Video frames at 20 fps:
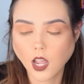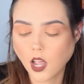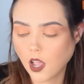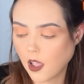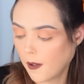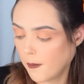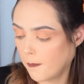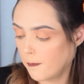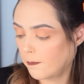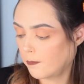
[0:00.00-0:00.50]

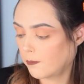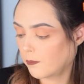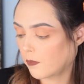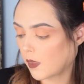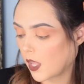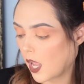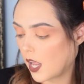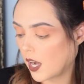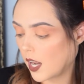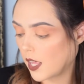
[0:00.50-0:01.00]
Um,
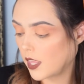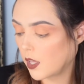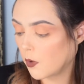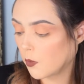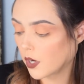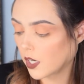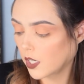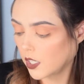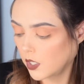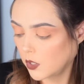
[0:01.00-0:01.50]
and I think
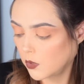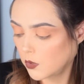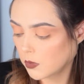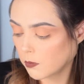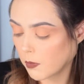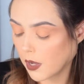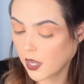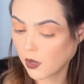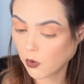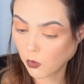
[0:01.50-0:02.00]
we're gonna use
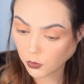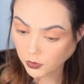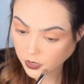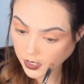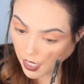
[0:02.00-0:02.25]
my old